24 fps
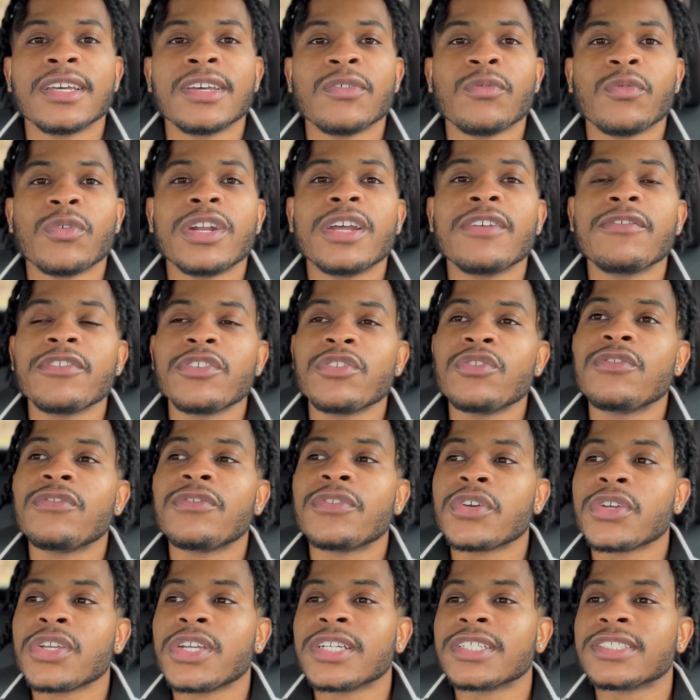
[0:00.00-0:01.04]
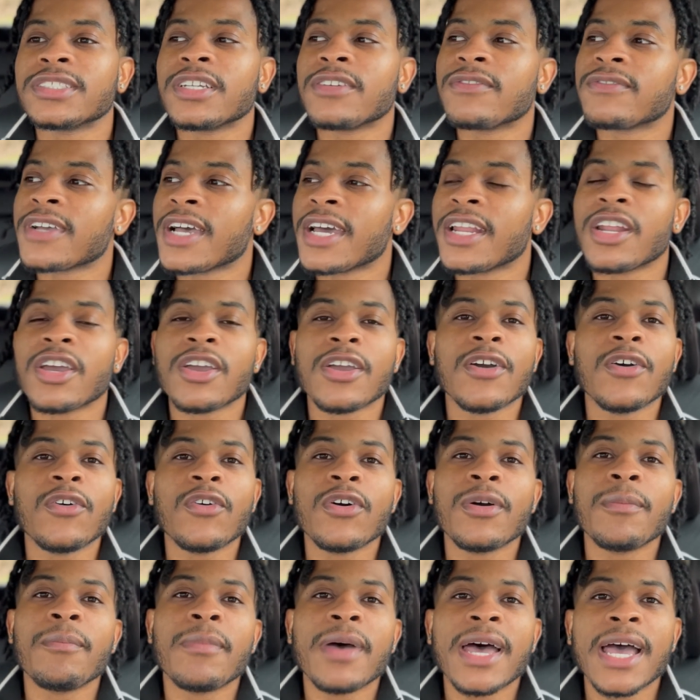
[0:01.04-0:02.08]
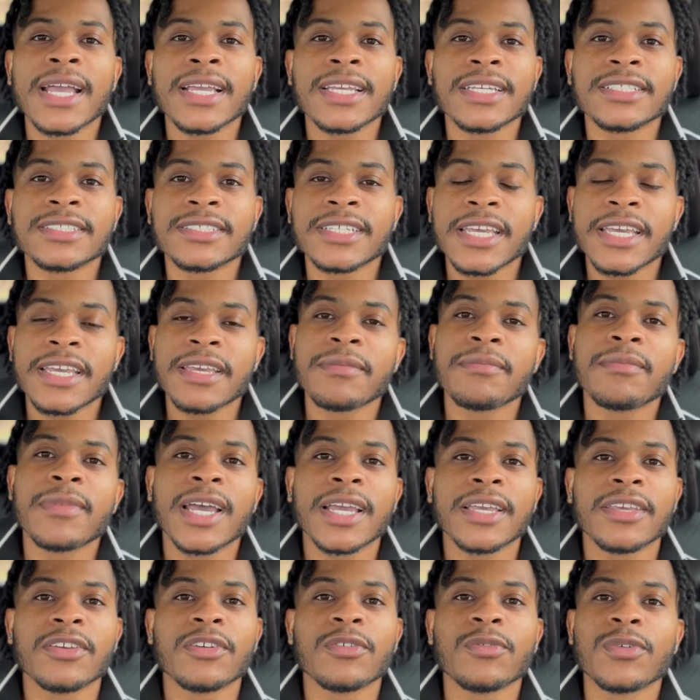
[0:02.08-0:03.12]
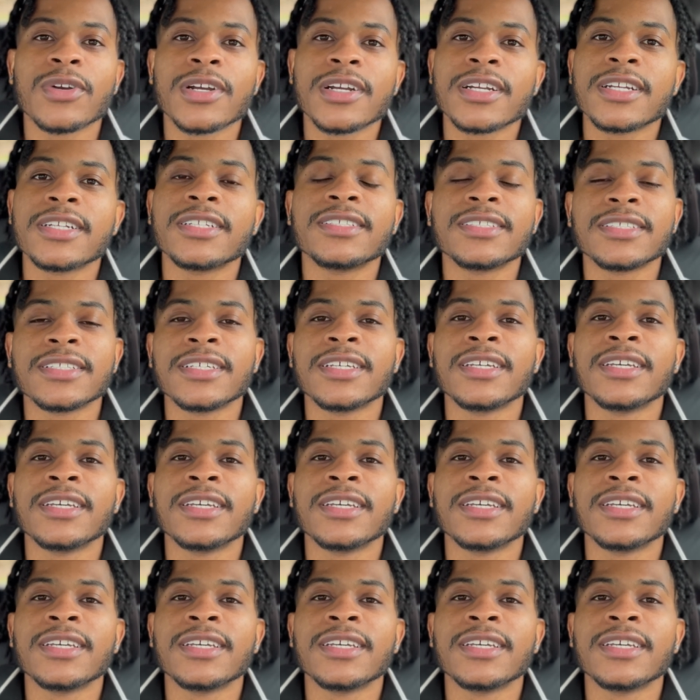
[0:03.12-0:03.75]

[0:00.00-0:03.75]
whenever you feel yourself kind of going back and taking back your words,